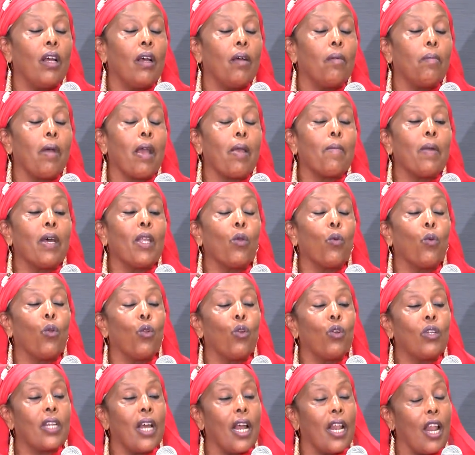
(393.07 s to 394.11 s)
my mother will
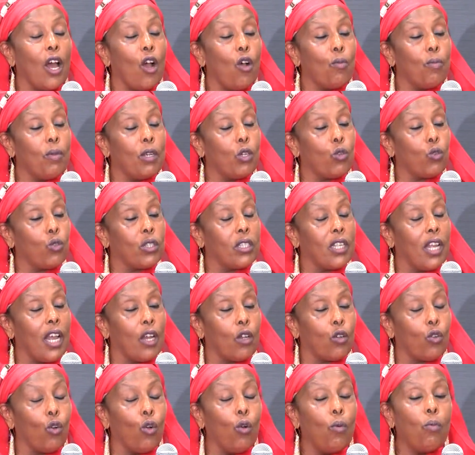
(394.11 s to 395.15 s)
not allow me to stay
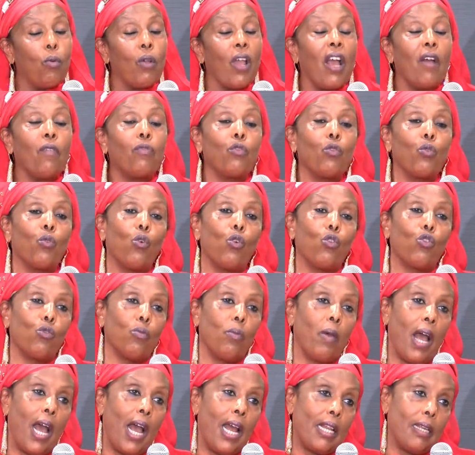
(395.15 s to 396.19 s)
at home. We have to go to
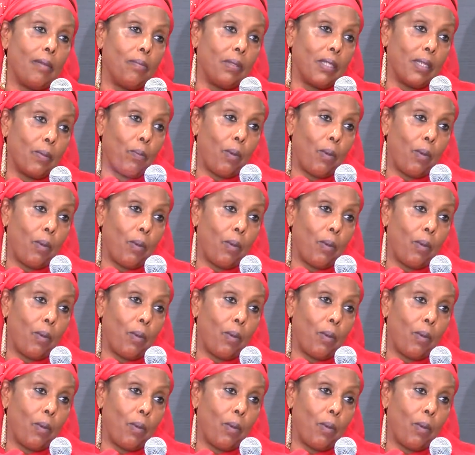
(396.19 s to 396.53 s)
Ma'alim's